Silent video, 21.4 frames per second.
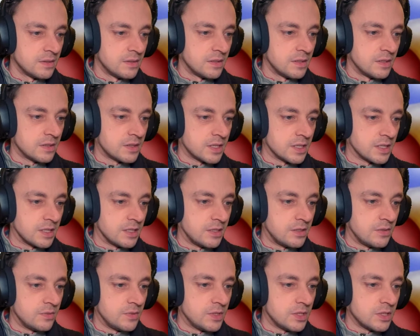Okay,
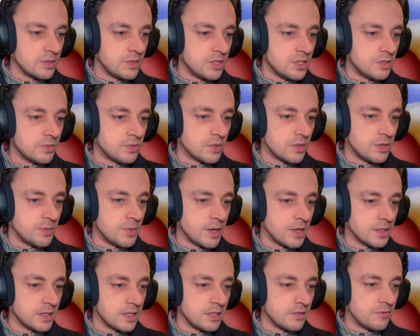we don't need to worry
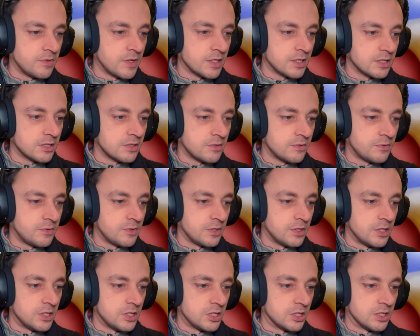about the advanced
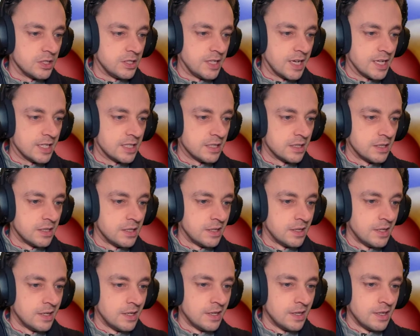furniture yet.
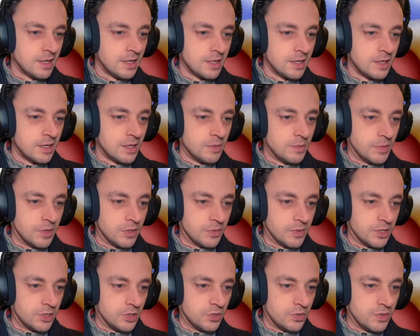But
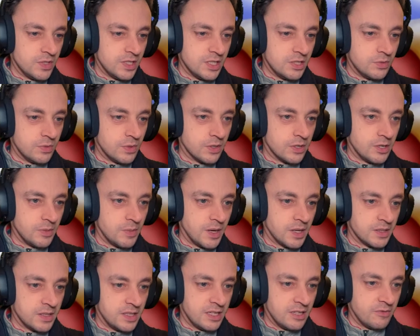we do need to worry
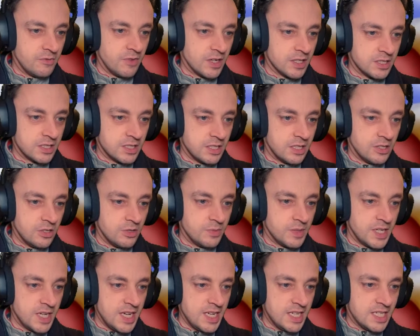about the advanced
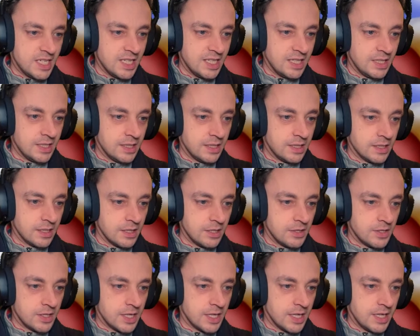illuminating.
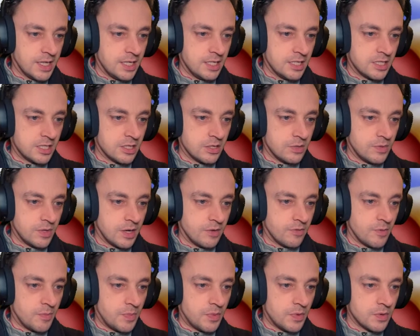Okay, so we have
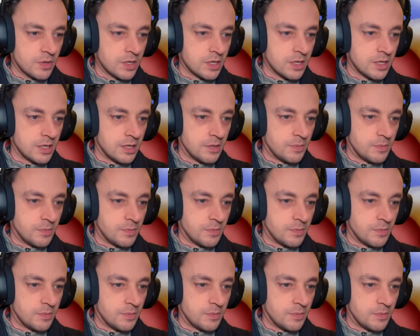a book, a